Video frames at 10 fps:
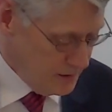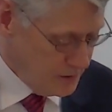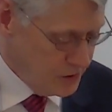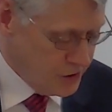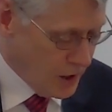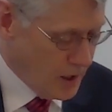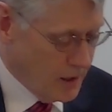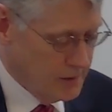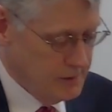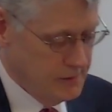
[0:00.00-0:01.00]
to
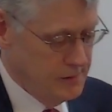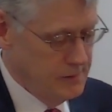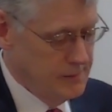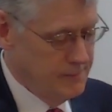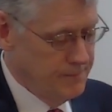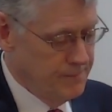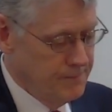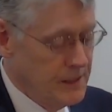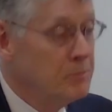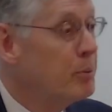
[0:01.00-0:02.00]
John.
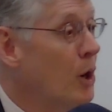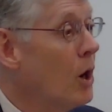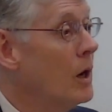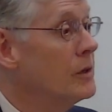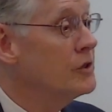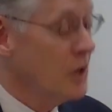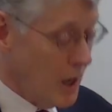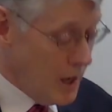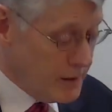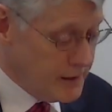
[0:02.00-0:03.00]
In part,
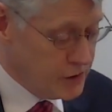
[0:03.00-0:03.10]
John is